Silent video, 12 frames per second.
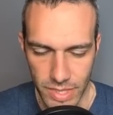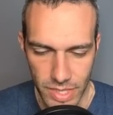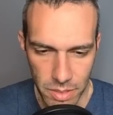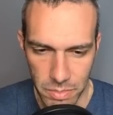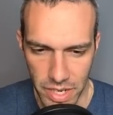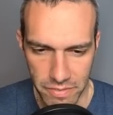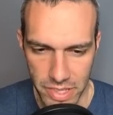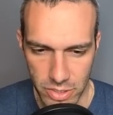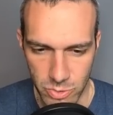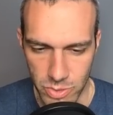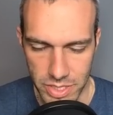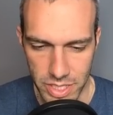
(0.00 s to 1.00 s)
But everything's
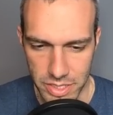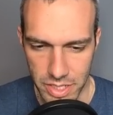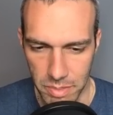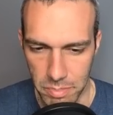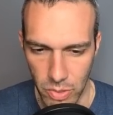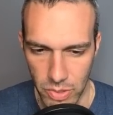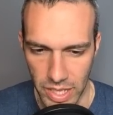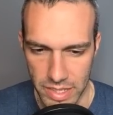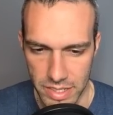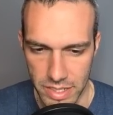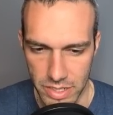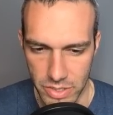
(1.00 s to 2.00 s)
resisted on both ends
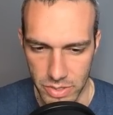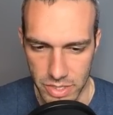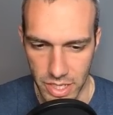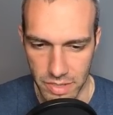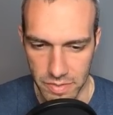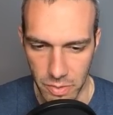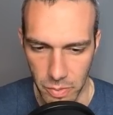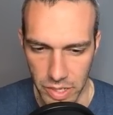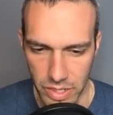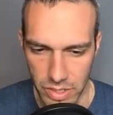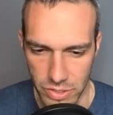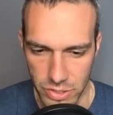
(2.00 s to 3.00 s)
here, so it's kind of a
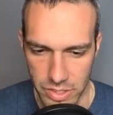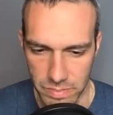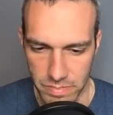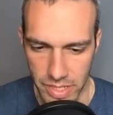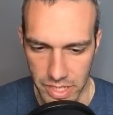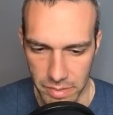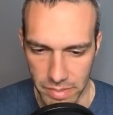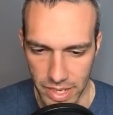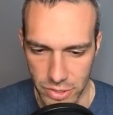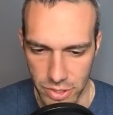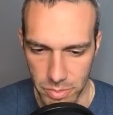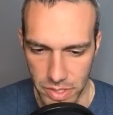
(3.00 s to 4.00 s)
weird just like
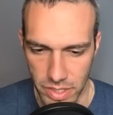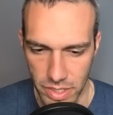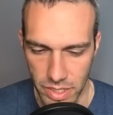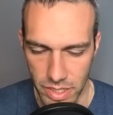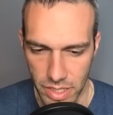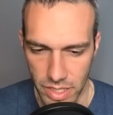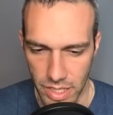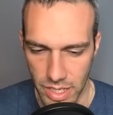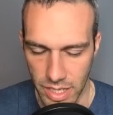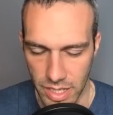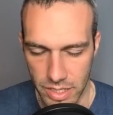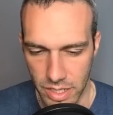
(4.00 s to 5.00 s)
matchup.
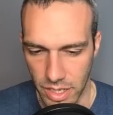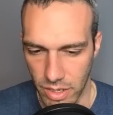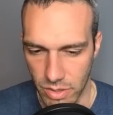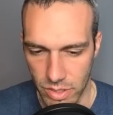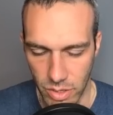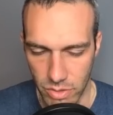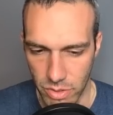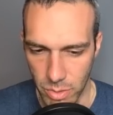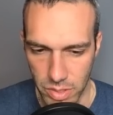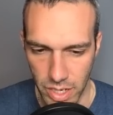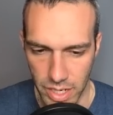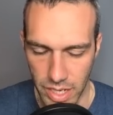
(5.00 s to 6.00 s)
No, don't throw a
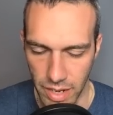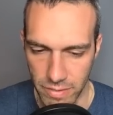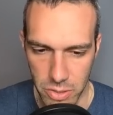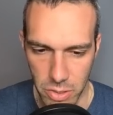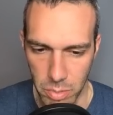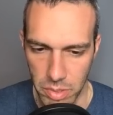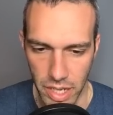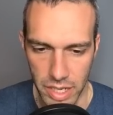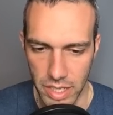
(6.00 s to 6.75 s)
Brine. Never throw a Brine.